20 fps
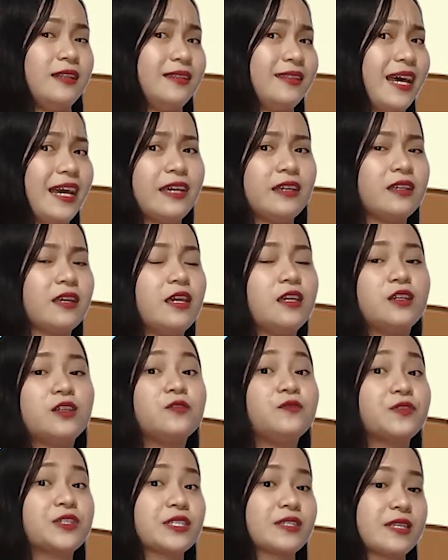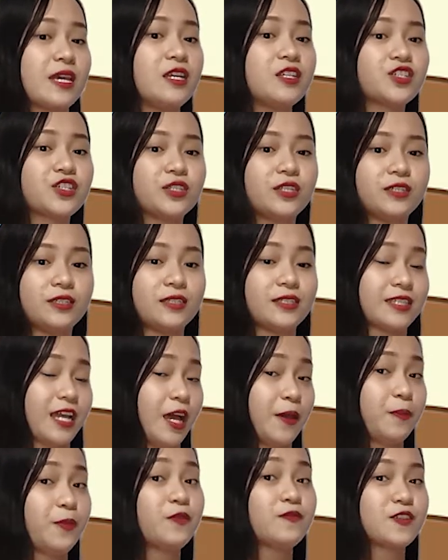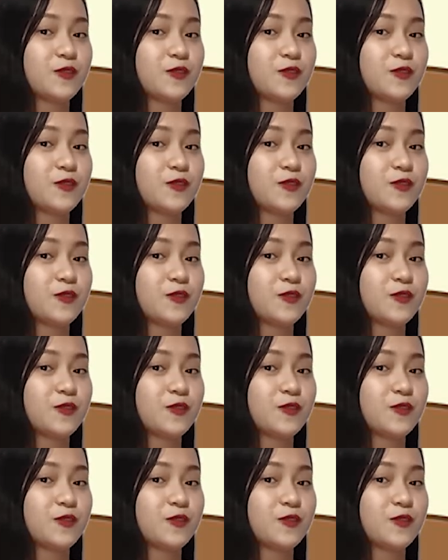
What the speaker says: like a conversational type of